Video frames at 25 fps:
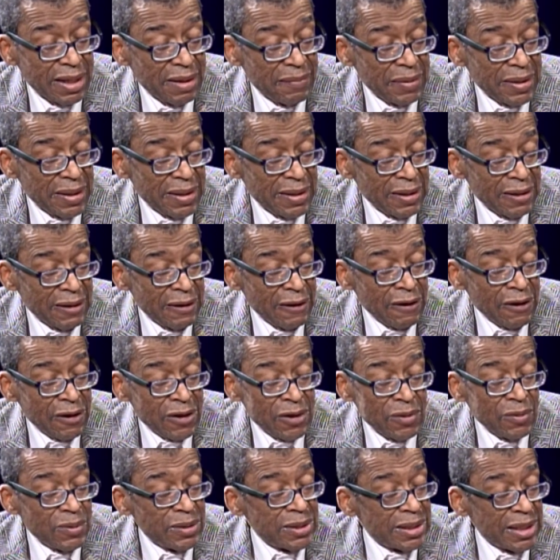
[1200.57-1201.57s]
I mean,
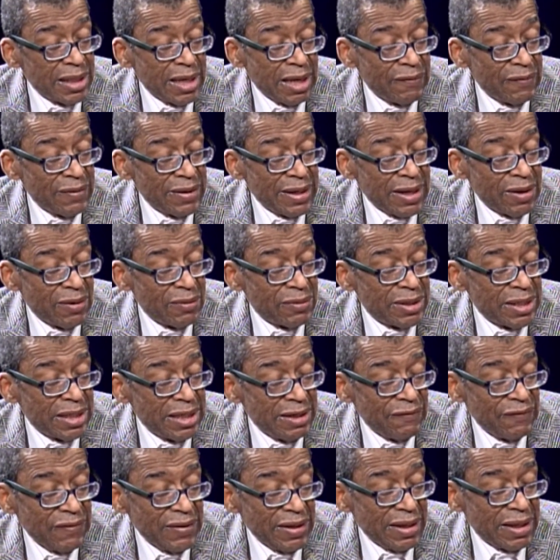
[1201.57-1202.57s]
you see it every day on
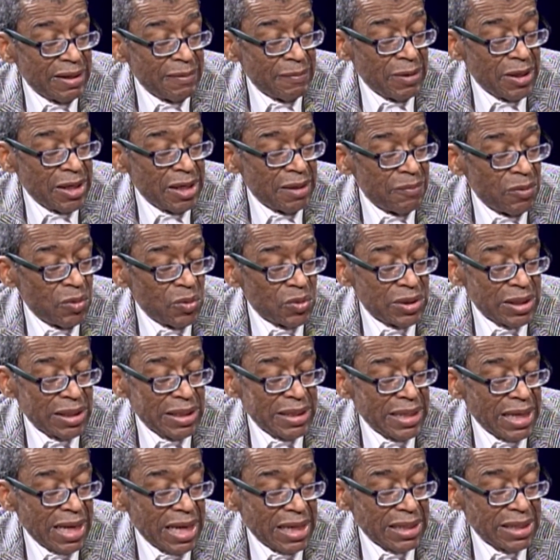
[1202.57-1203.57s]
TV in the most
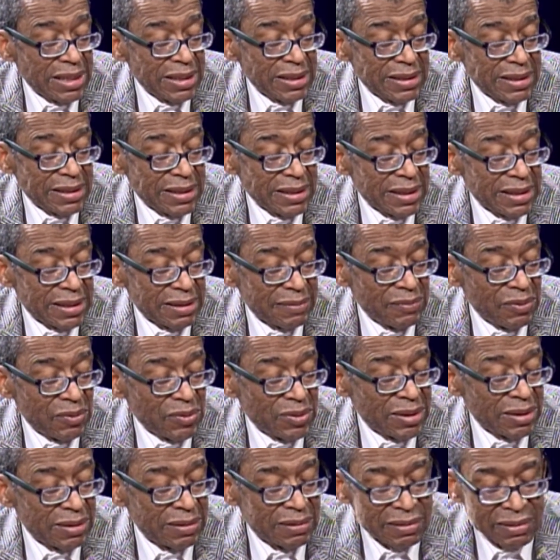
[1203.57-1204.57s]
innocuous sense. The
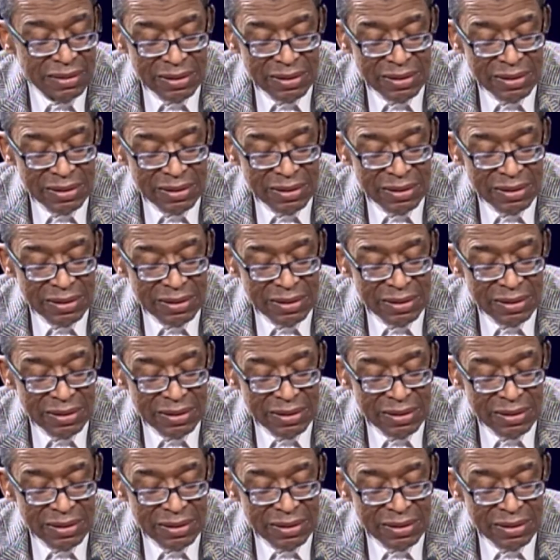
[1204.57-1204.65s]
most,